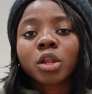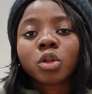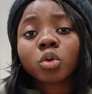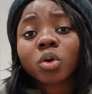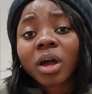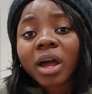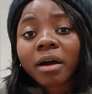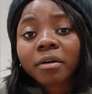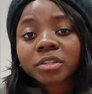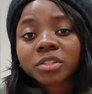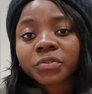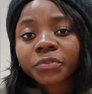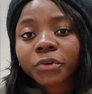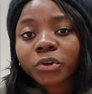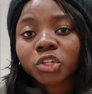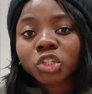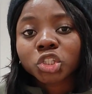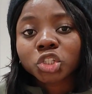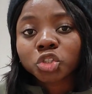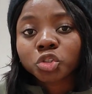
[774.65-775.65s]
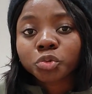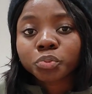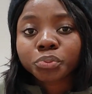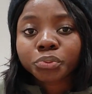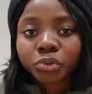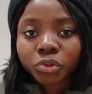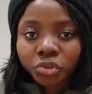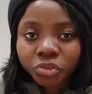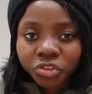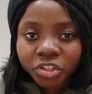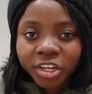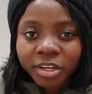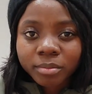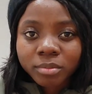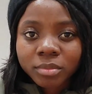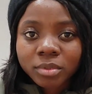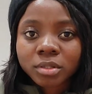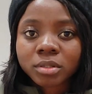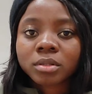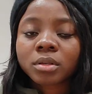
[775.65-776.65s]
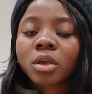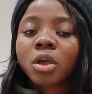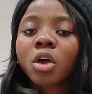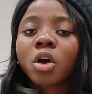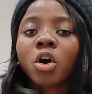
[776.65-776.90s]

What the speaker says: Look out for new programs.